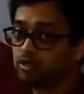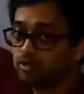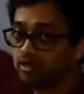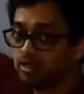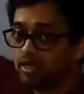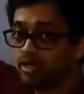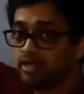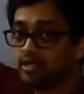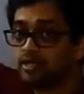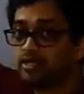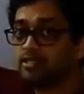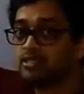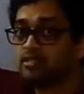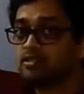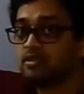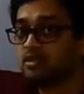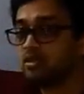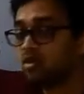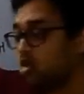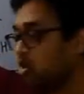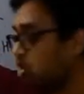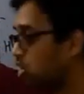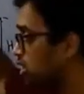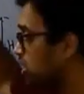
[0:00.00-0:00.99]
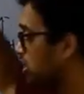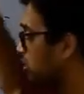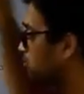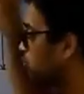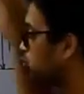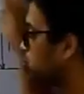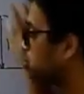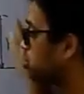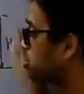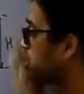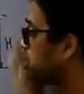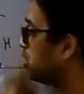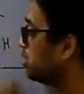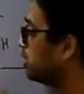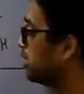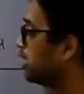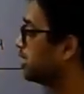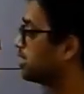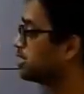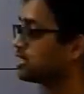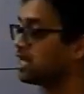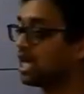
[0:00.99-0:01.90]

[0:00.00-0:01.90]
That is, all the motion that is